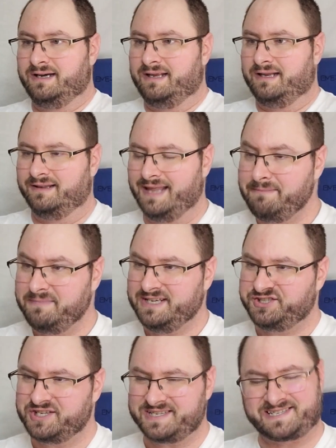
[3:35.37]
Let me
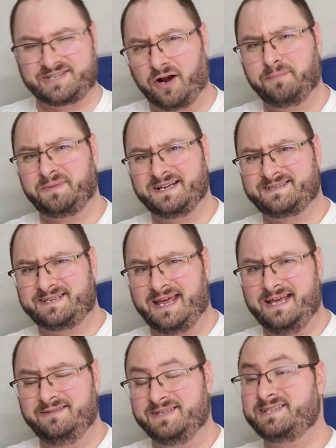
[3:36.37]
just start by
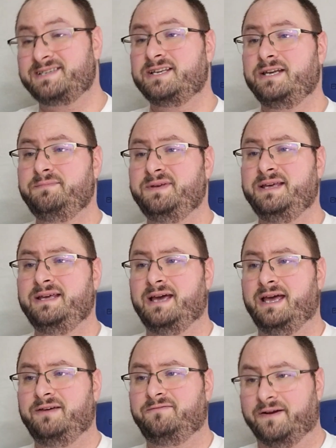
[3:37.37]
saying this is gonna be
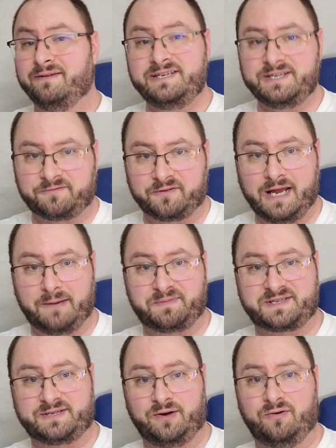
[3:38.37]
a very different
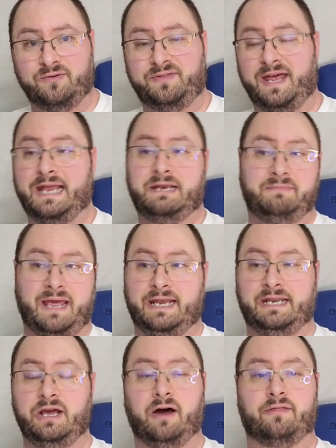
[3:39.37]
episode than
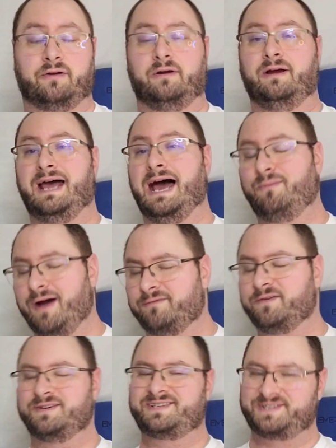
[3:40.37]
any other.
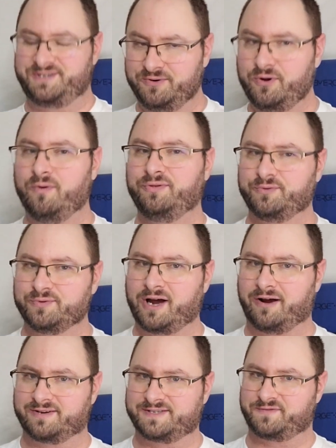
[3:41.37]
However, still going through
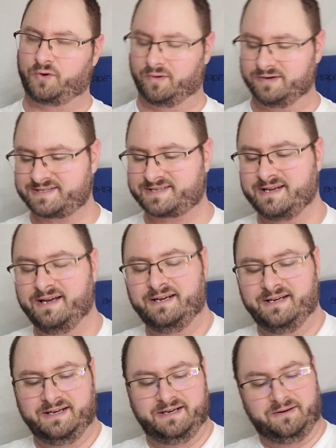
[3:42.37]
cards, of course,
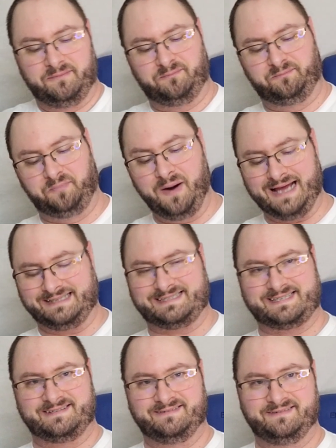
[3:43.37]

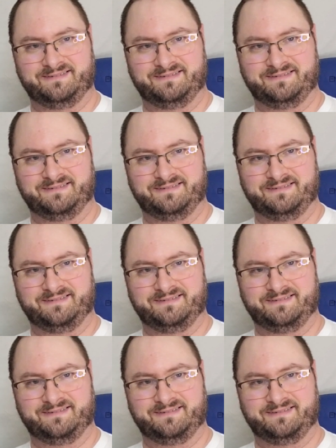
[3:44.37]
but